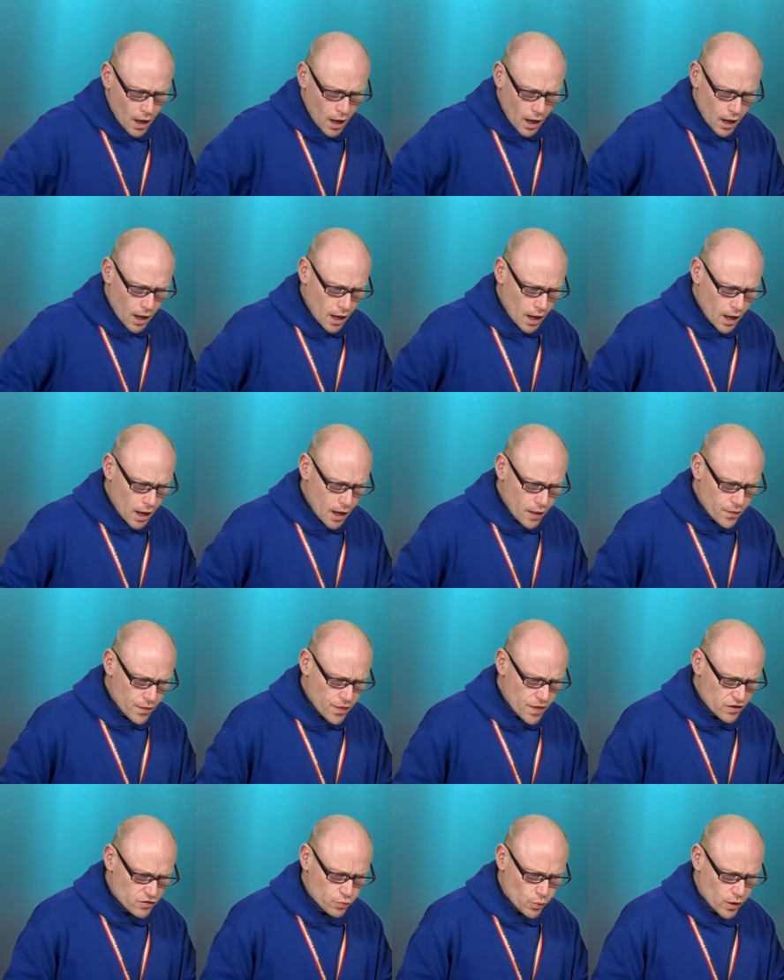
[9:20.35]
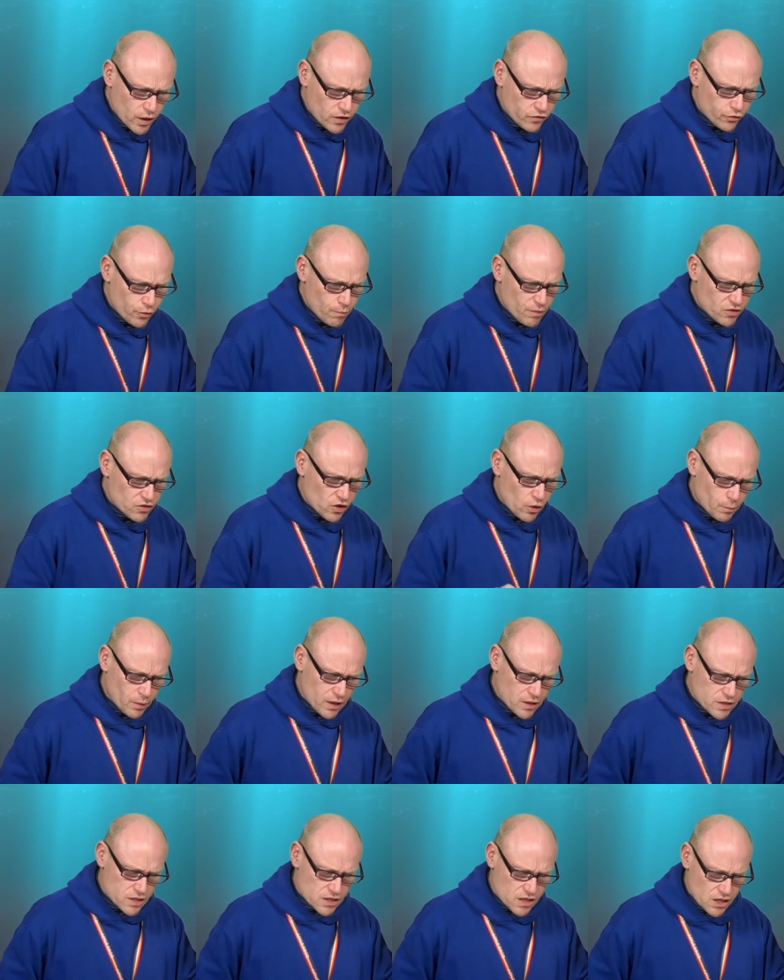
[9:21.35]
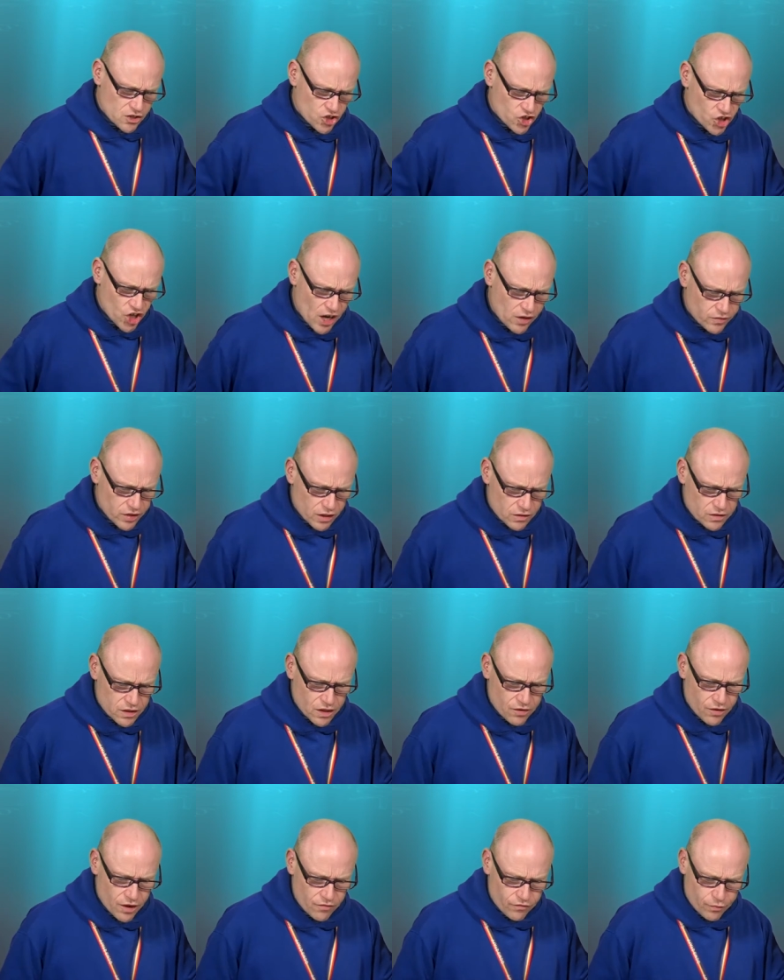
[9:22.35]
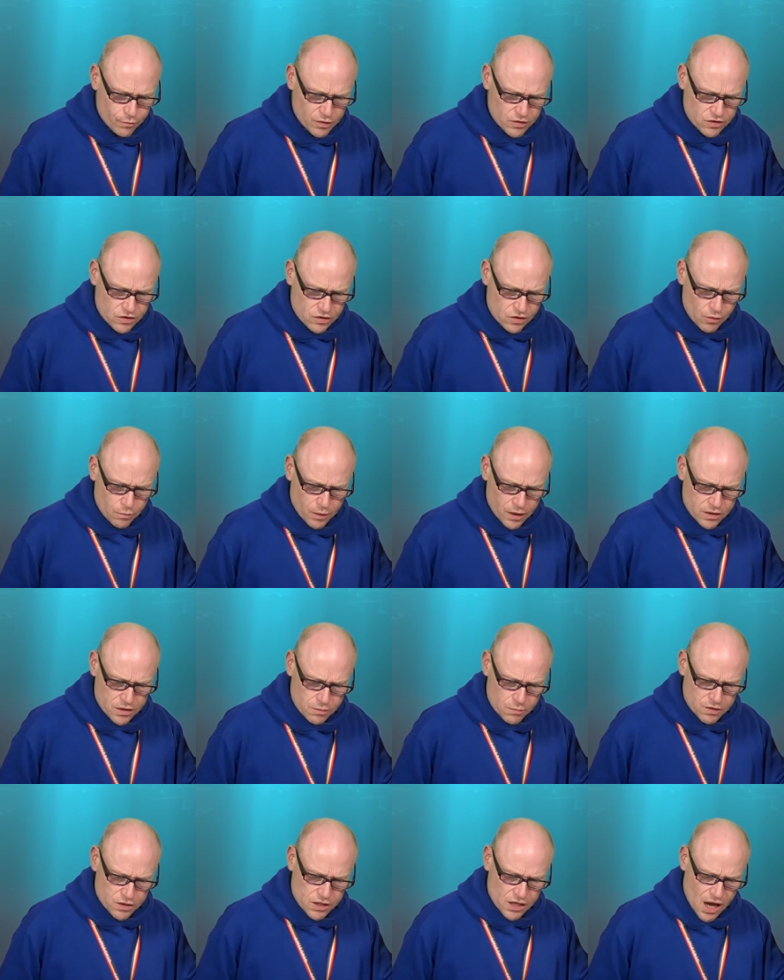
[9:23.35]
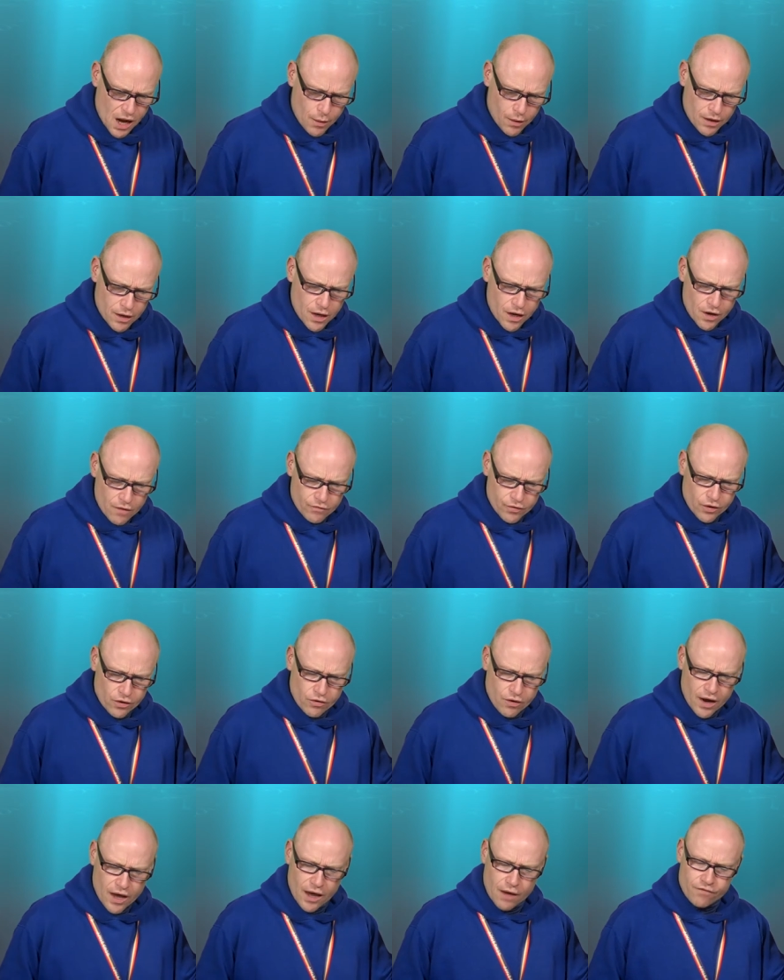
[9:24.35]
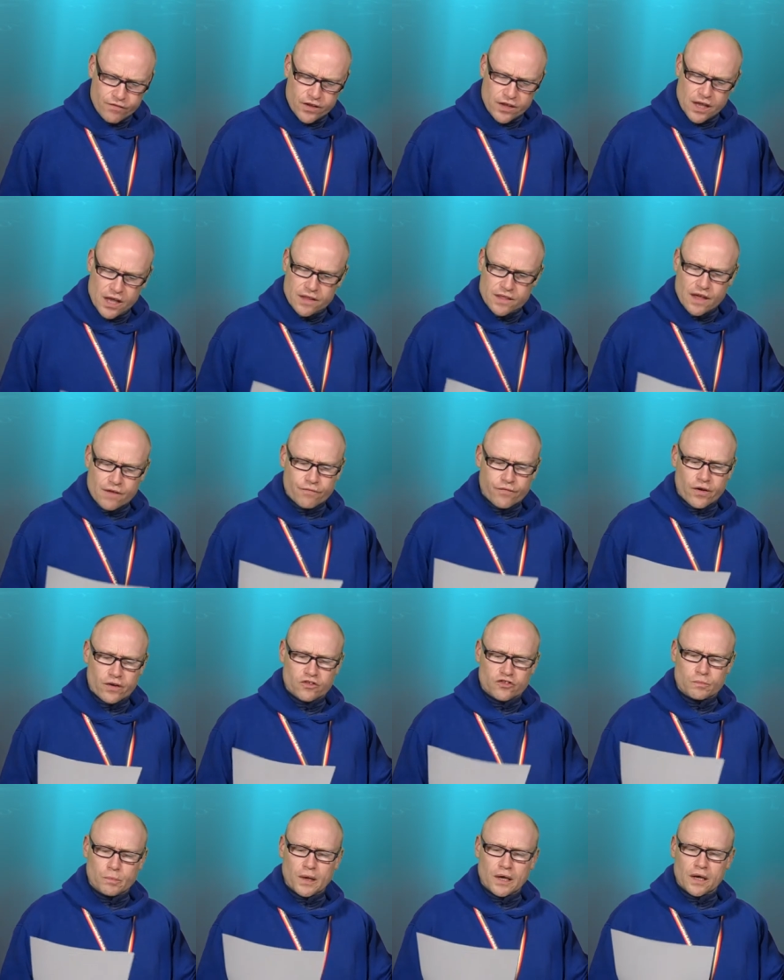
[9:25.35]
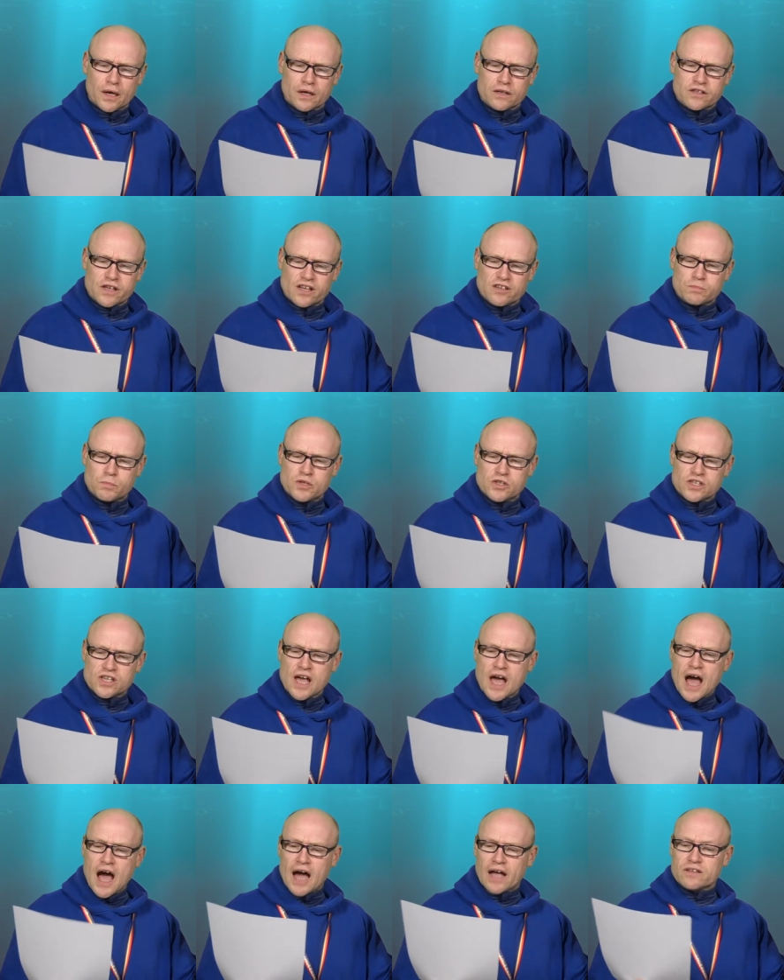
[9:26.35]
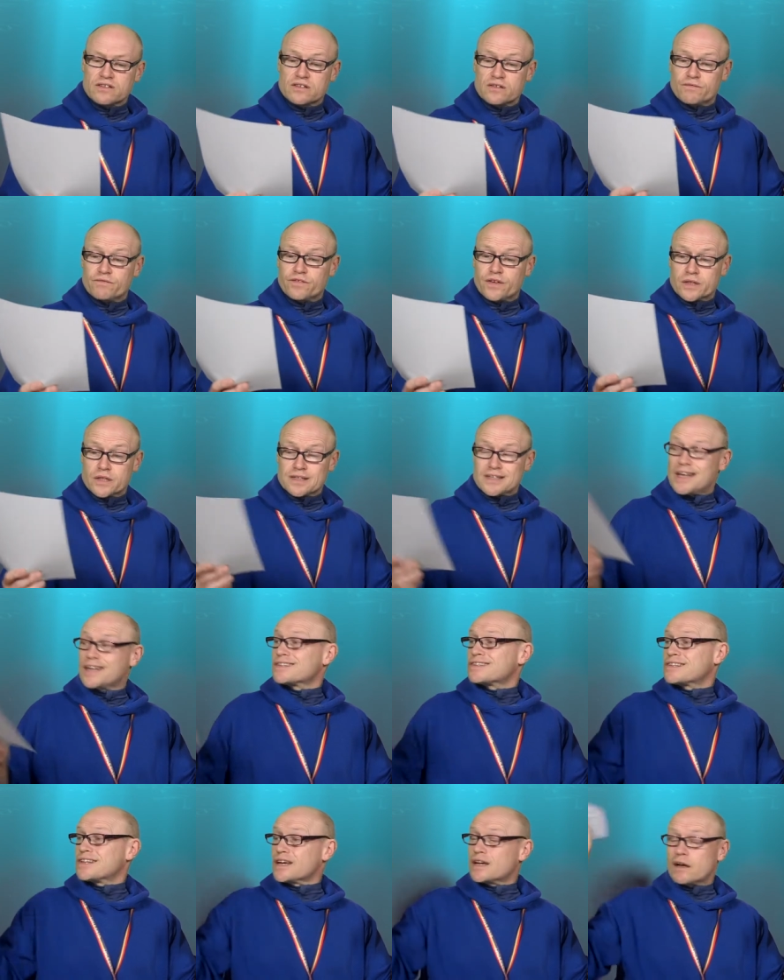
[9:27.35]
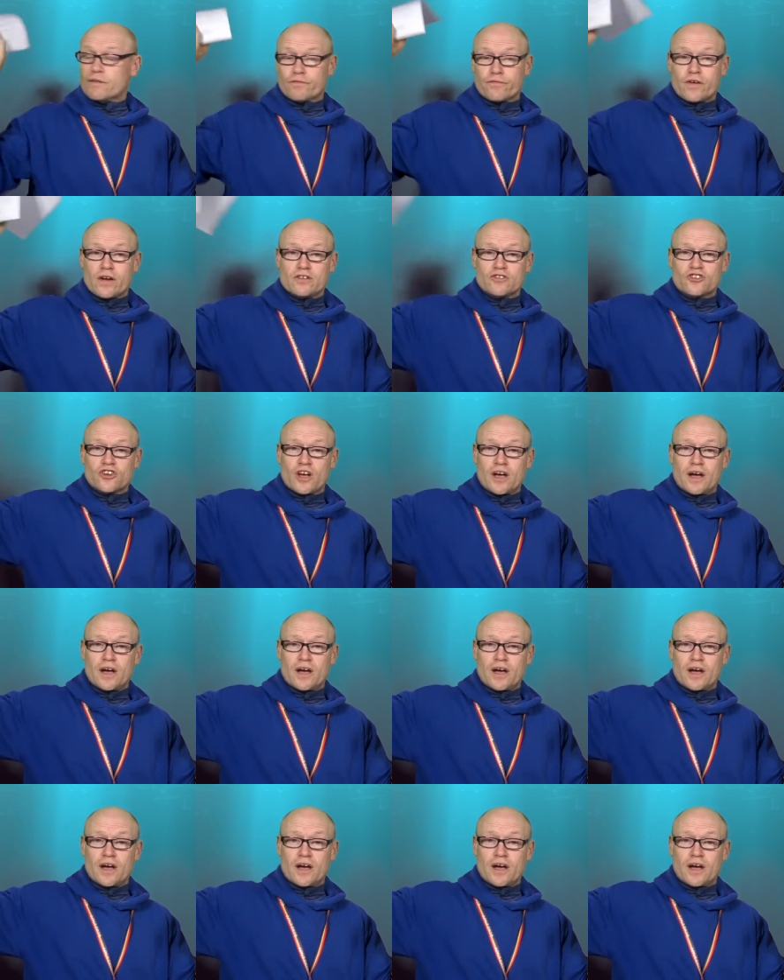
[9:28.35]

Uh, this one is from Miss Tompkins. It says, a shout out to you, right, from Mrs. Tompkins and Mrs. Howitt for a great effort in their French speaking assessments and some fantastic French